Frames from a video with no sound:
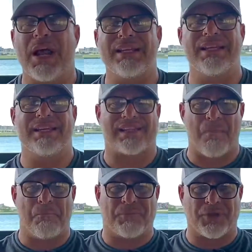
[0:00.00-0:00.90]
did is I
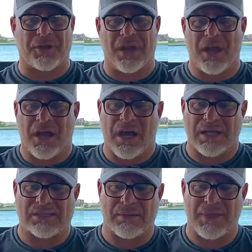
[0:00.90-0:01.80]
took
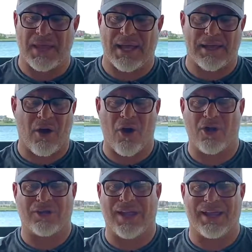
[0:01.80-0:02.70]
some of that
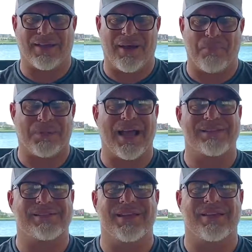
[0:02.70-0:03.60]
hard,
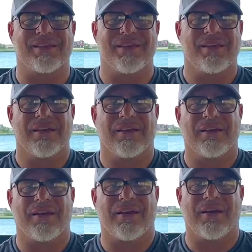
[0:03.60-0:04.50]
plastic
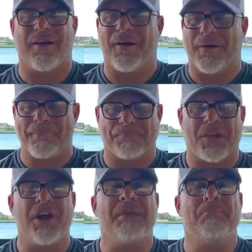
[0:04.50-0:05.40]

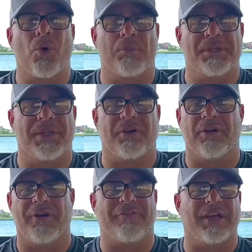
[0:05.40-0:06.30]
cutting board
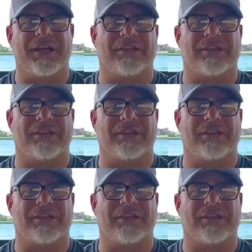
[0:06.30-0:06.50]
material. I forget